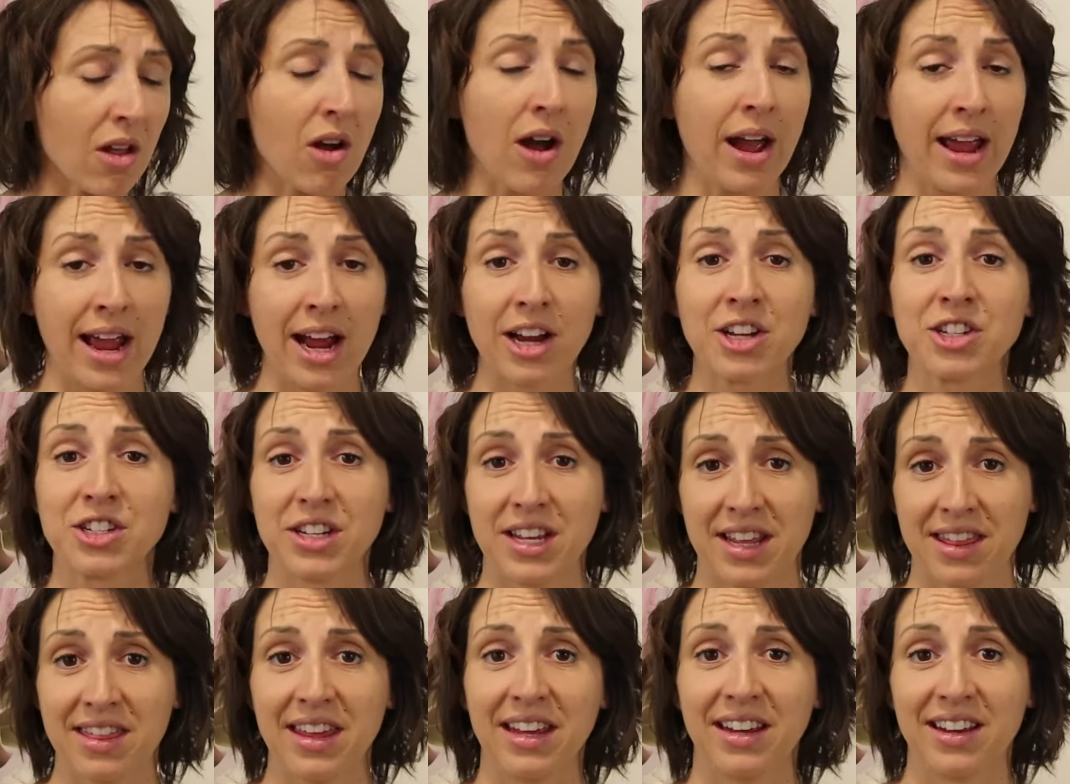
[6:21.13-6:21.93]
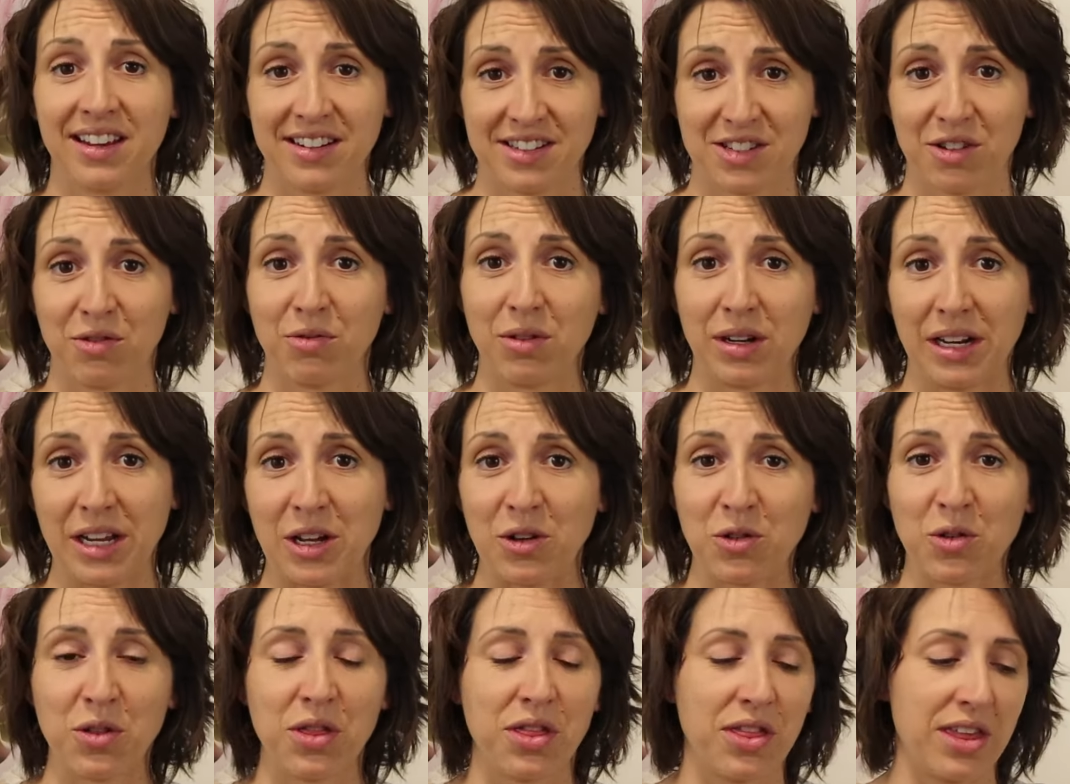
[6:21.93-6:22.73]
I actually think it's a really
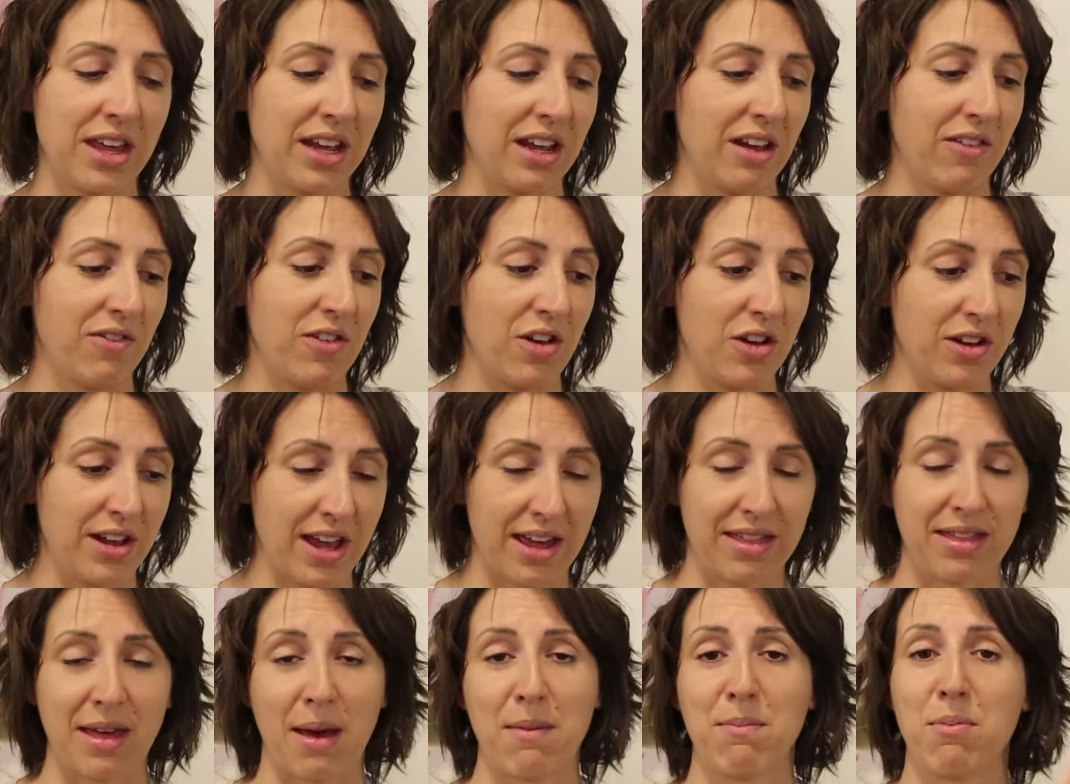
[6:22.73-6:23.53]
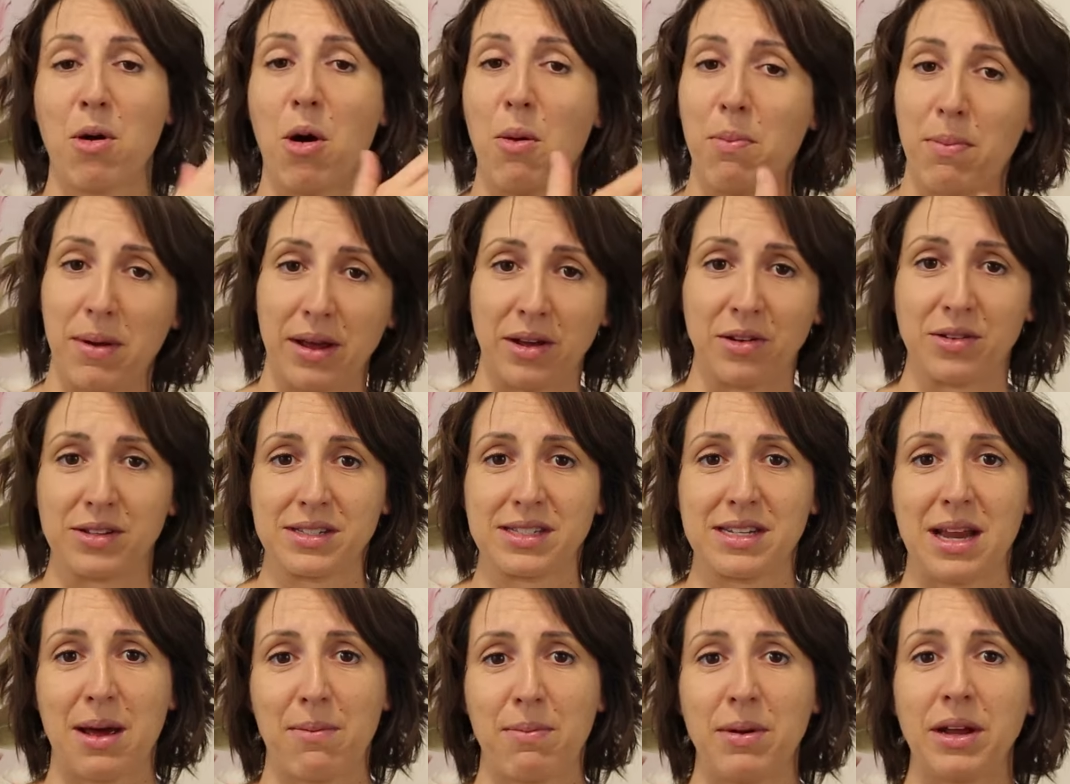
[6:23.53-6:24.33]
good thing if you get that popping or
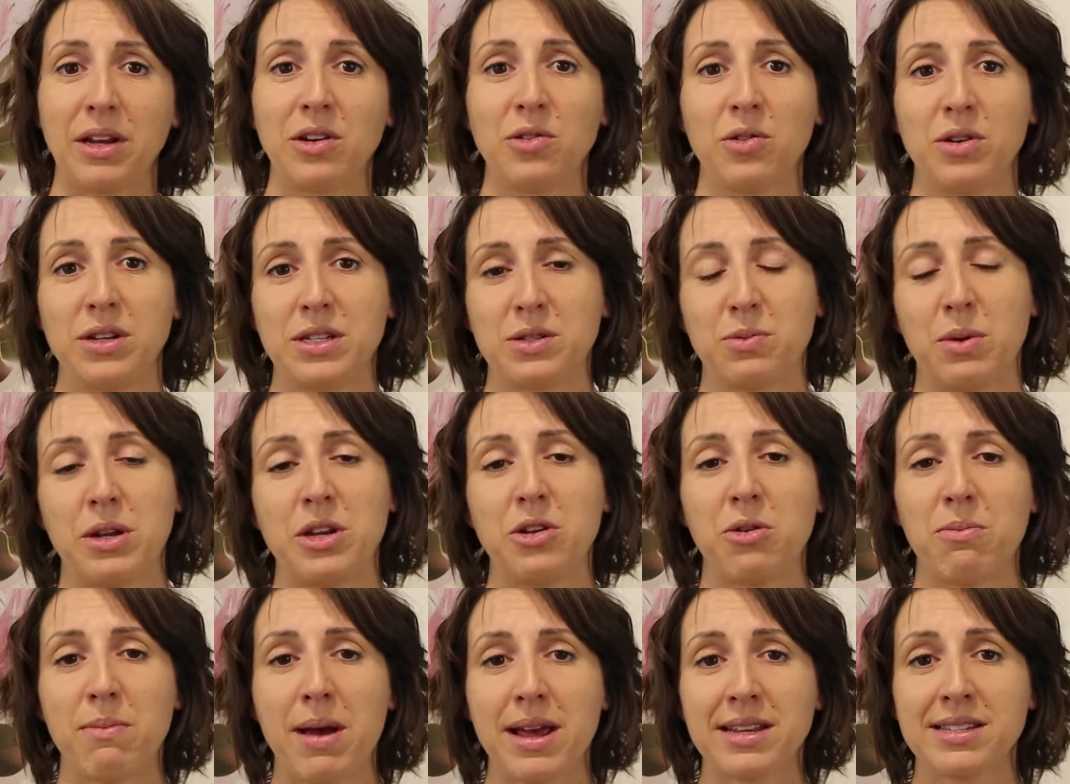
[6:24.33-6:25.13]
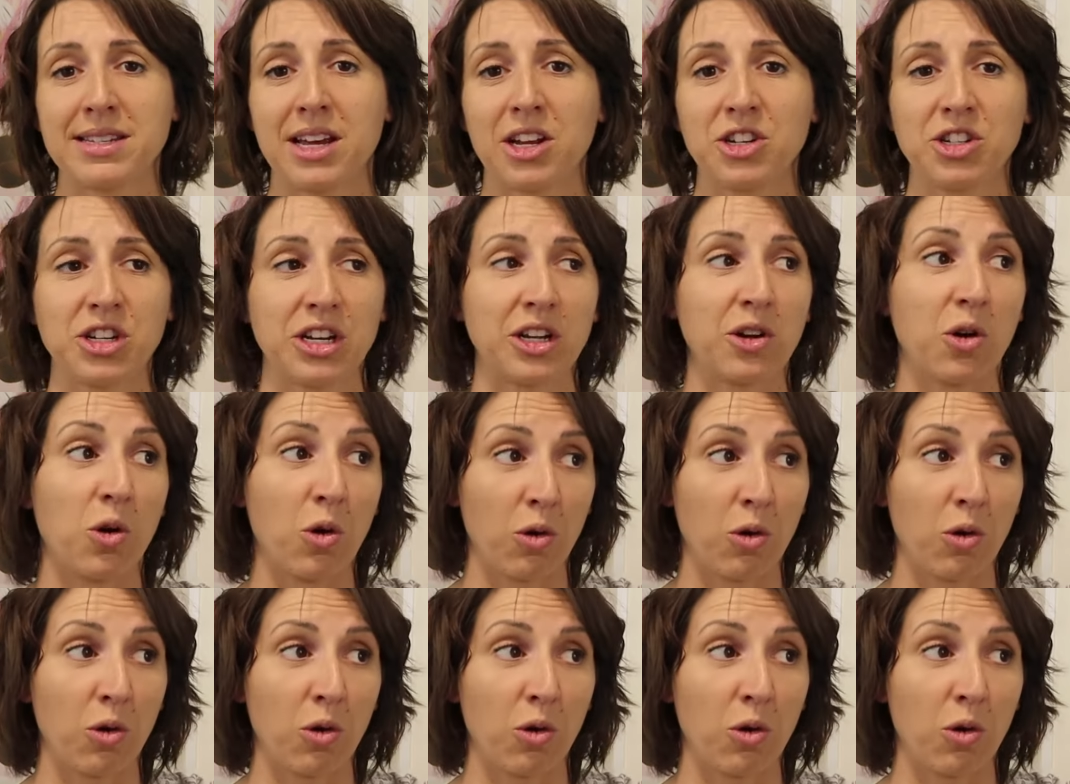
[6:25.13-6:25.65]
snapping noise when you're massaging,